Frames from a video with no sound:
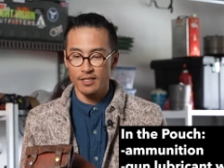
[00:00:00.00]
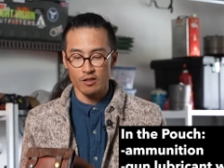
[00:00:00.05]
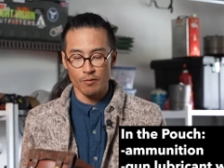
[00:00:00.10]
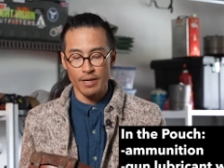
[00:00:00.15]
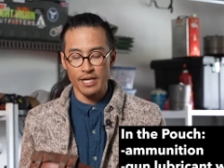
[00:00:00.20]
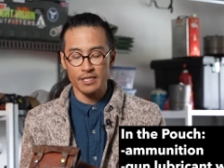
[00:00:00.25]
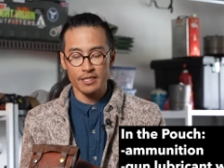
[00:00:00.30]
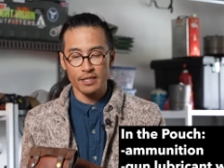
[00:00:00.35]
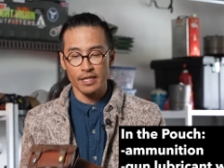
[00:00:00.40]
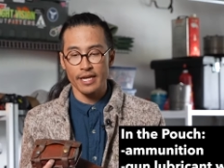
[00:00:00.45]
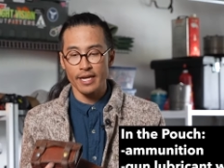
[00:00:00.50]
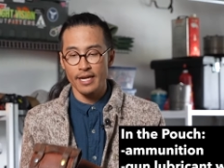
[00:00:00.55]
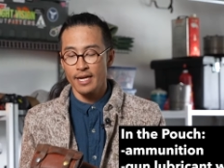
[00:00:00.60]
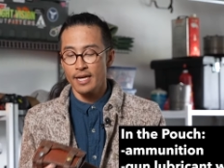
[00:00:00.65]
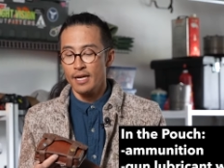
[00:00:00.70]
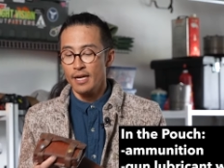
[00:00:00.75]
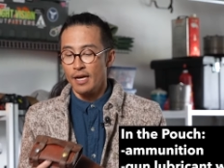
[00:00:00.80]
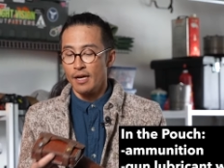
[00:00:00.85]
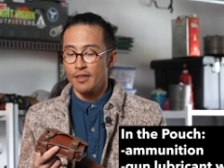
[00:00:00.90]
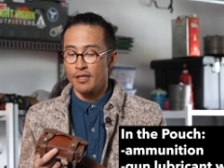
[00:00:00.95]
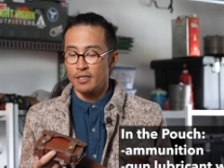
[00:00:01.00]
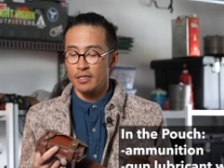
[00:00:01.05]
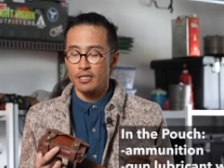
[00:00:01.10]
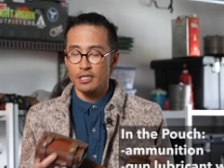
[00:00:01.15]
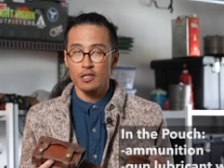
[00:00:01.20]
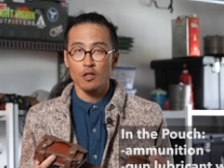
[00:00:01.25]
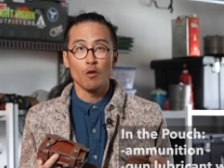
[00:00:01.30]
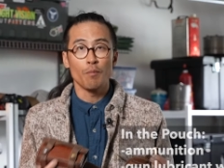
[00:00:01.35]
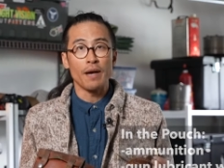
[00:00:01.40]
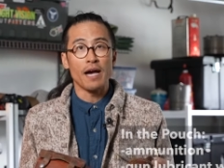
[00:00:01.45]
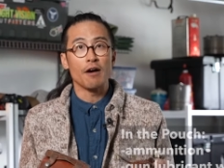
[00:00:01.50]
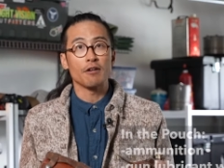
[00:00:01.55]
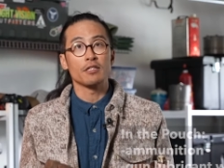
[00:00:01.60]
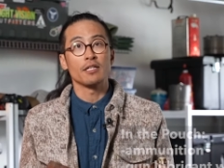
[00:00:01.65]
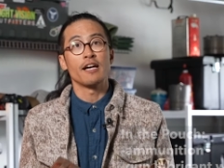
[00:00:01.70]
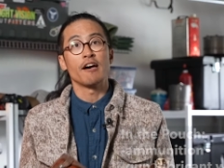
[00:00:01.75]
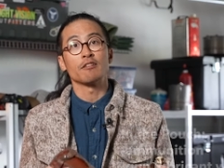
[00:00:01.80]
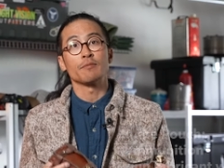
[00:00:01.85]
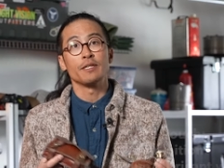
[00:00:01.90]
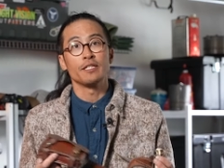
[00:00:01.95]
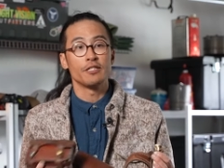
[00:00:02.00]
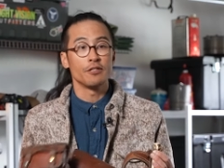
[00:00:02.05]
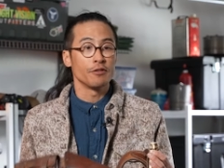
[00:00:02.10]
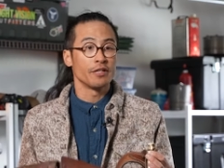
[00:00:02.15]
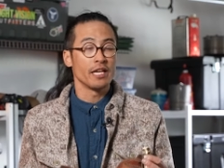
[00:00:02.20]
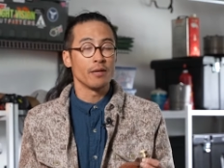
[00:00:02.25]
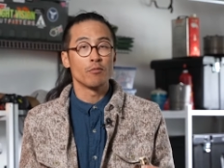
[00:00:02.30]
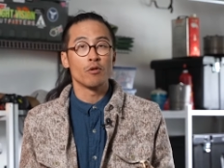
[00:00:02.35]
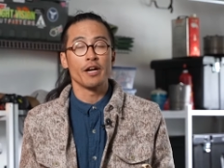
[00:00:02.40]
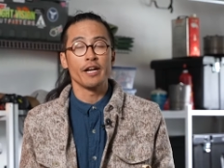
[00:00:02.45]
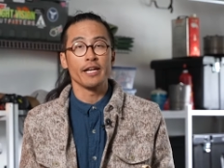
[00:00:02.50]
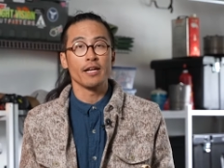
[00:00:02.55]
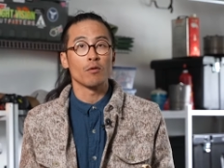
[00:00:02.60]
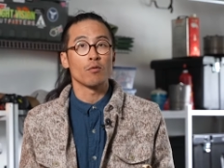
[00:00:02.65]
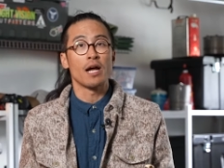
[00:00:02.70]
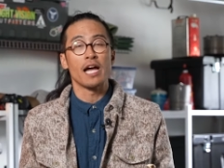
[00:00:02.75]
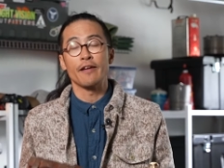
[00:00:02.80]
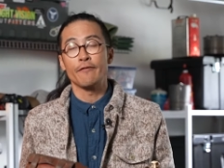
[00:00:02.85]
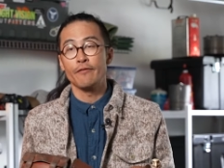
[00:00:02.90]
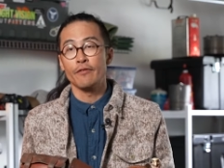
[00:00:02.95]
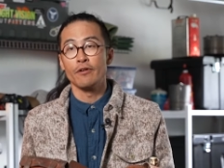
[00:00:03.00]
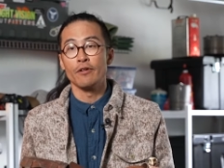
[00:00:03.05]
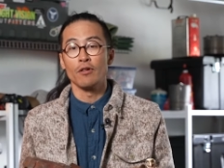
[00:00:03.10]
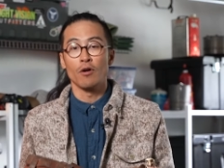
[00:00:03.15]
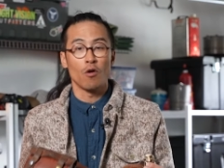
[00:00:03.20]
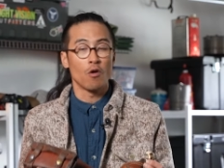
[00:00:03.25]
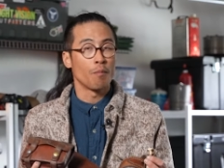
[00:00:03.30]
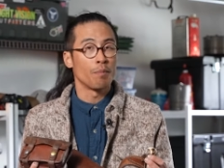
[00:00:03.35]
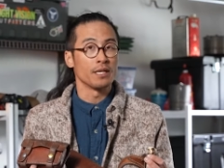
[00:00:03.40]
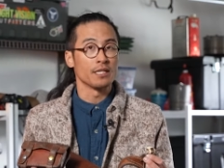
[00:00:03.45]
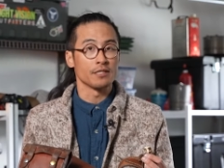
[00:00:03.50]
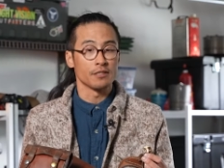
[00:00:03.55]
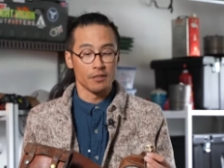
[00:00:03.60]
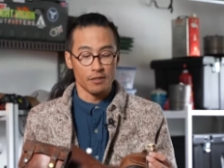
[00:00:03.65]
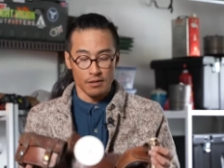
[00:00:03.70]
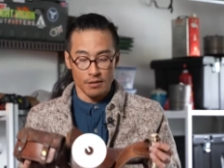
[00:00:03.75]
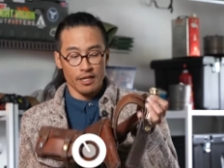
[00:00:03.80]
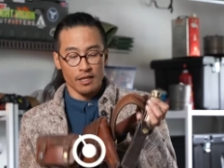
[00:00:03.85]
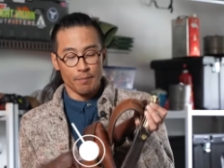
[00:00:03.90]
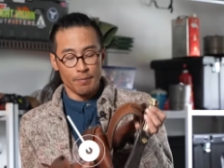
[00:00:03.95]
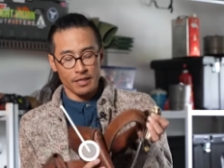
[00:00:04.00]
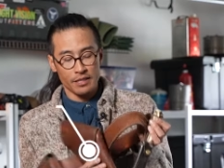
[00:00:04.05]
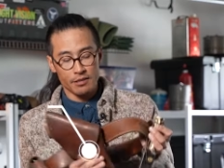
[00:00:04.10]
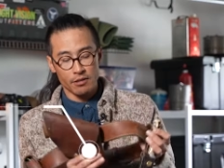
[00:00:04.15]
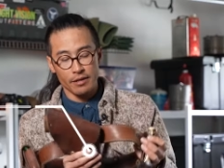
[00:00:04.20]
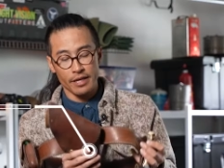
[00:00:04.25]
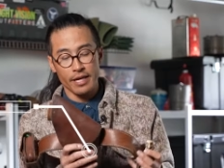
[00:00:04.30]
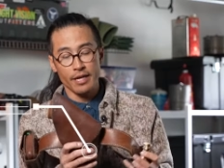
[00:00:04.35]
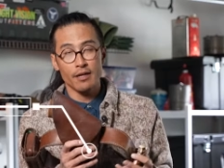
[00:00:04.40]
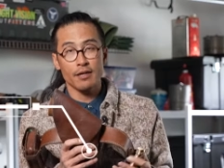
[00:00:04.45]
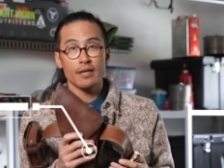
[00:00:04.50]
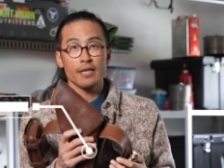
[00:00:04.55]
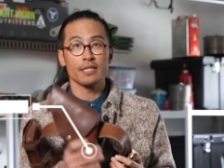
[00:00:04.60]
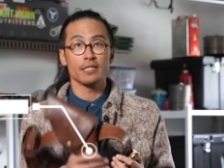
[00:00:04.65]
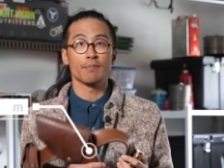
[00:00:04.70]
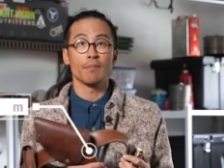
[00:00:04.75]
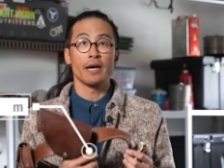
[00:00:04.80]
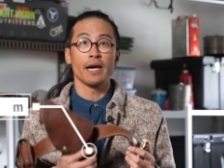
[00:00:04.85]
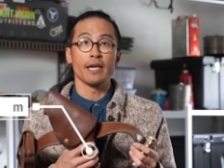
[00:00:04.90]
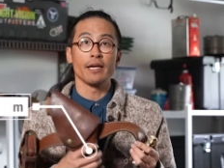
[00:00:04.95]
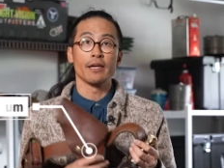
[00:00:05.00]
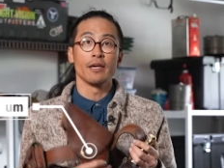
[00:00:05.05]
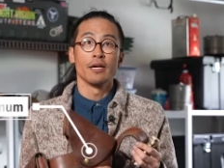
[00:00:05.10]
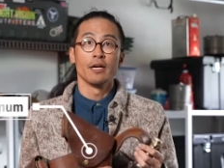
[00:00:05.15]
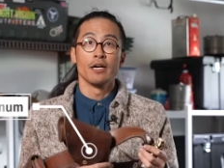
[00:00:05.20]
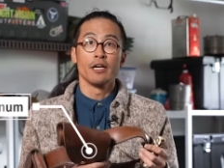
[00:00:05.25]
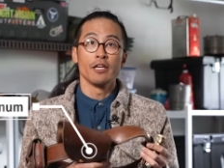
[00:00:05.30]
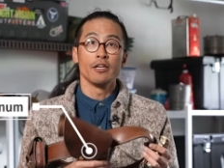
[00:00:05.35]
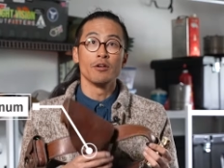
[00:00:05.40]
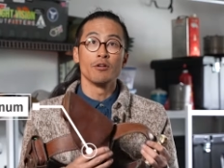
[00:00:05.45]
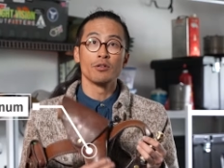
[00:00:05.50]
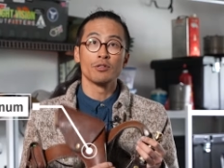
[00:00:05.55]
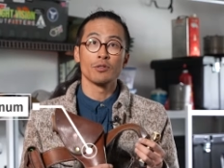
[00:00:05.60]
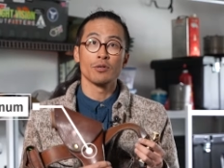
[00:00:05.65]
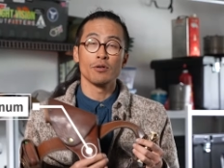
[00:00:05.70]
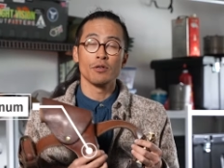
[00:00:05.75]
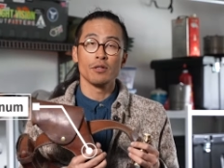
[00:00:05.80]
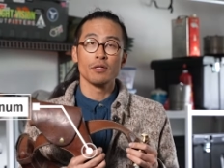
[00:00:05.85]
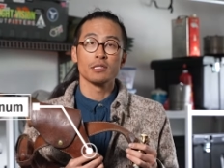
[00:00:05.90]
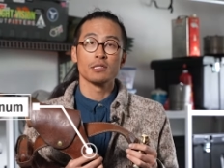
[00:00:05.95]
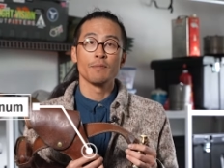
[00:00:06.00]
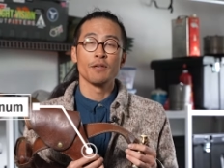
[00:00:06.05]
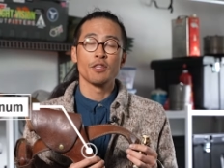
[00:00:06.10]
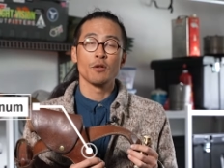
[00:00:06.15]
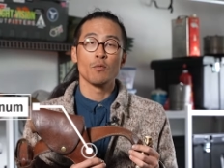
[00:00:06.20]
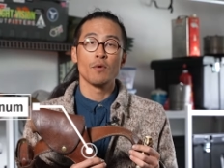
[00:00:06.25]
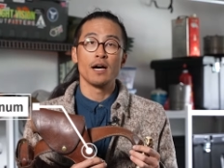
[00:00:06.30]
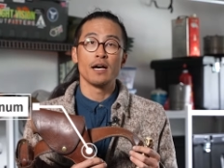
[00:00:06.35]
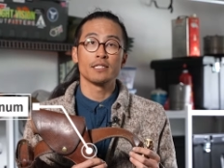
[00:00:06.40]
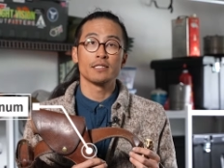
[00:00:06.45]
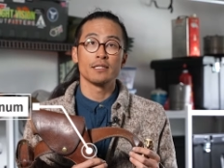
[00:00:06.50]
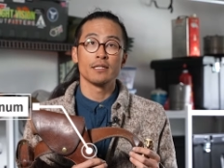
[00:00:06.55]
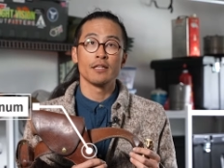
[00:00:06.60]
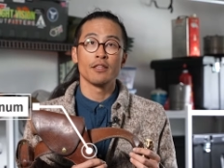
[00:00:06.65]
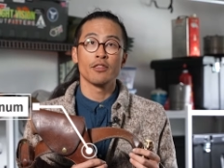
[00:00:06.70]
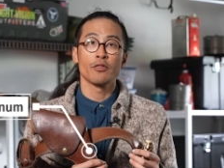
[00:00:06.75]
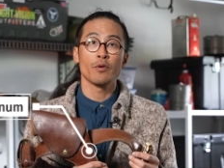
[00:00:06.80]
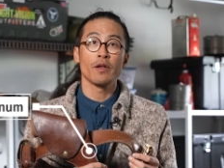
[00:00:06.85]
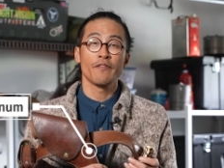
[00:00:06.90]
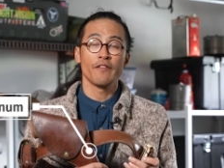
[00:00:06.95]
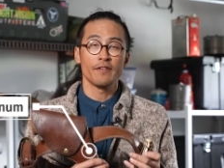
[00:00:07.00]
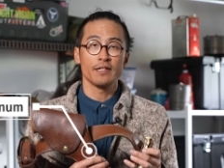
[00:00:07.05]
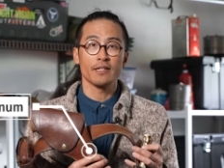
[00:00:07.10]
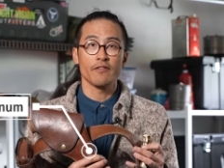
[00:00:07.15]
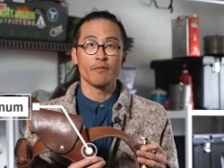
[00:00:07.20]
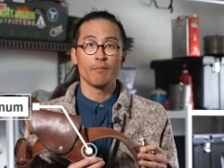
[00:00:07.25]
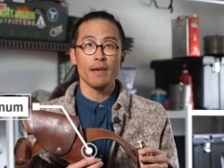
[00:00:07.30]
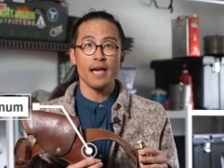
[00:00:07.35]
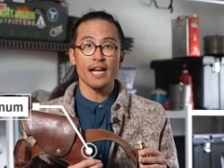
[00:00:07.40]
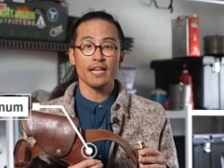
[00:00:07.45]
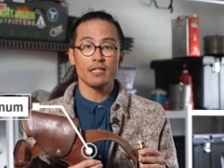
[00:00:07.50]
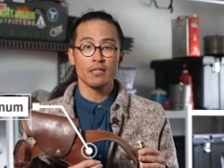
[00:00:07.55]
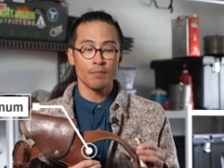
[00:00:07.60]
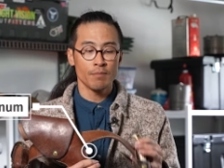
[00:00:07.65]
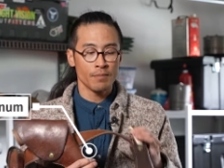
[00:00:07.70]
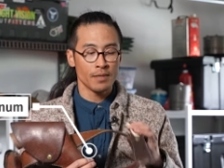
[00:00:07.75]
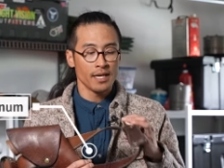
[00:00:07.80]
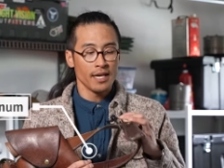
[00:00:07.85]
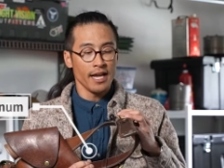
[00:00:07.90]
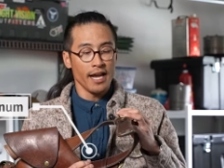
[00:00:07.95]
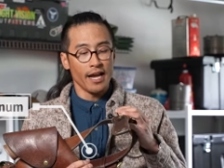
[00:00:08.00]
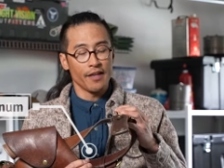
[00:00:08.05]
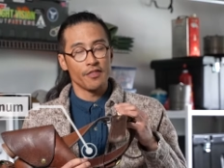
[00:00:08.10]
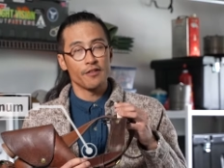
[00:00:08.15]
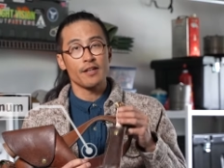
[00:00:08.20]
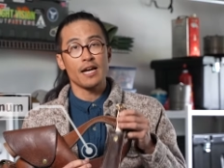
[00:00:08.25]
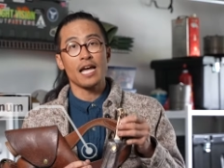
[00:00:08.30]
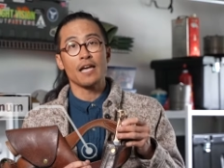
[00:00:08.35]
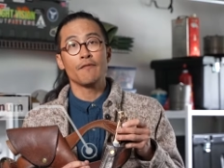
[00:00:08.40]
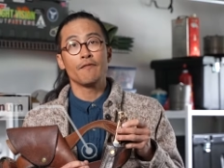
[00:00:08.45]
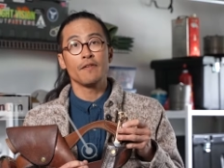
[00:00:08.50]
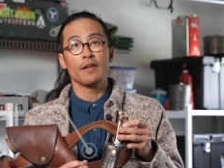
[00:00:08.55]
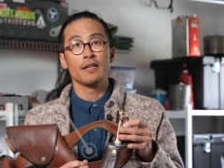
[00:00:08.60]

So basically, this little pouch allows me to keep running a rifle or a pistol. The pistol here is my usual Smith & Wesson 357 Magnum, and the knife